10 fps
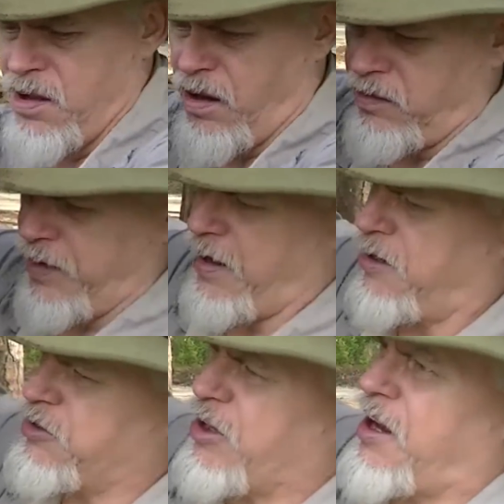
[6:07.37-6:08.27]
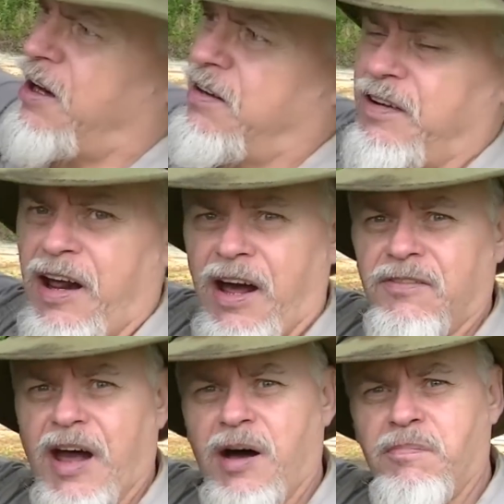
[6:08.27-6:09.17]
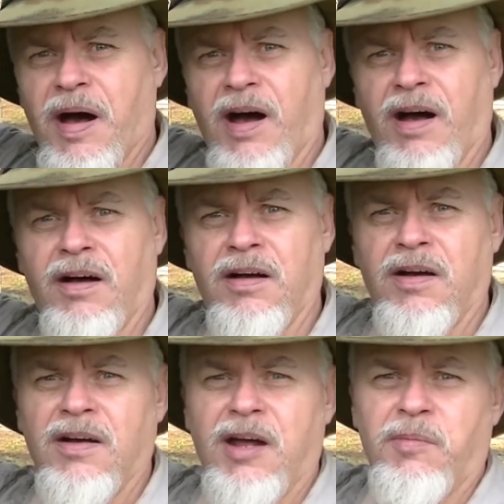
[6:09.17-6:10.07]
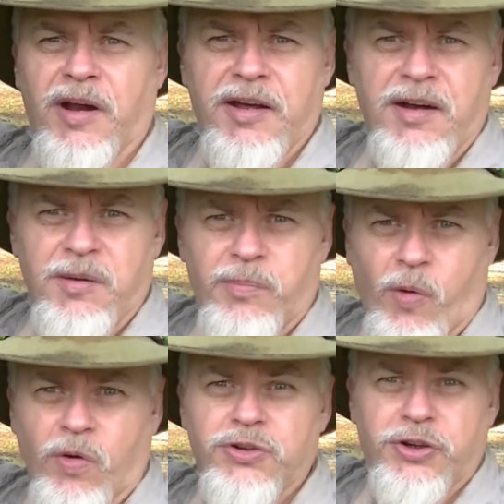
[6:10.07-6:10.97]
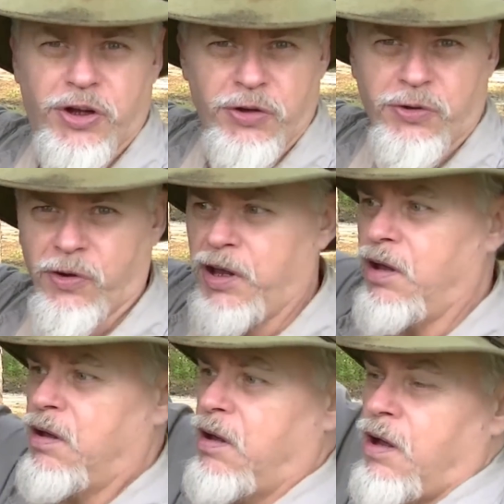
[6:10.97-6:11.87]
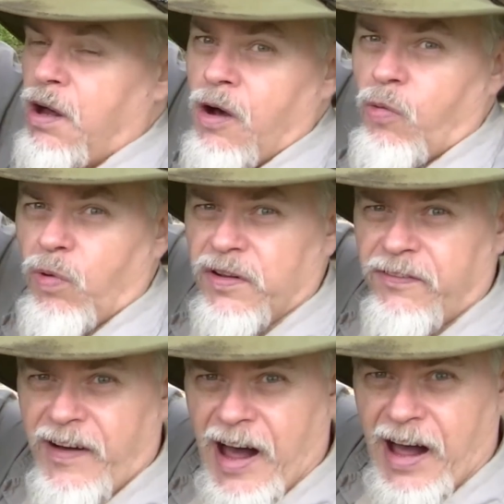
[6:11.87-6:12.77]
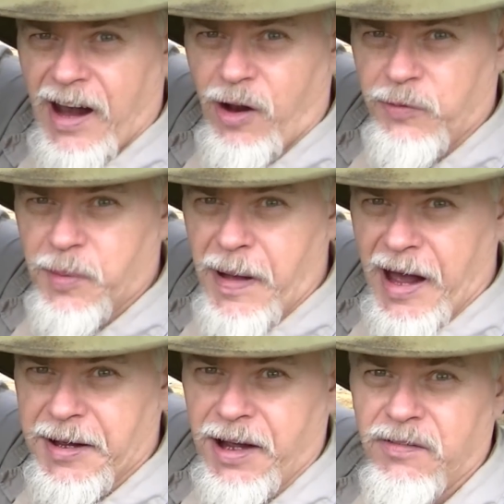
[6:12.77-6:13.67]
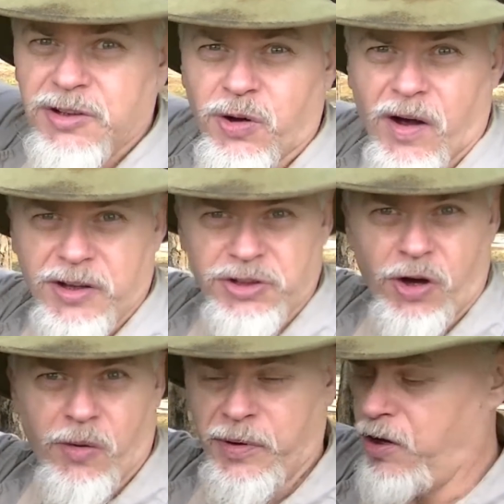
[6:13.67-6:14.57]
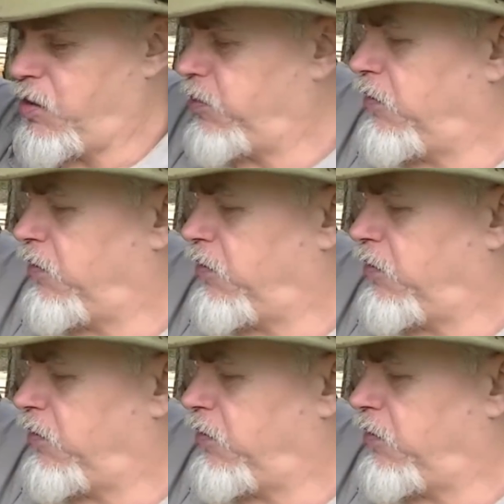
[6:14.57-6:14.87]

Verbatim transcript: On the outside of it, I've got my Himalayan Imports kukri with a file on the back of it so I can sharpen it up in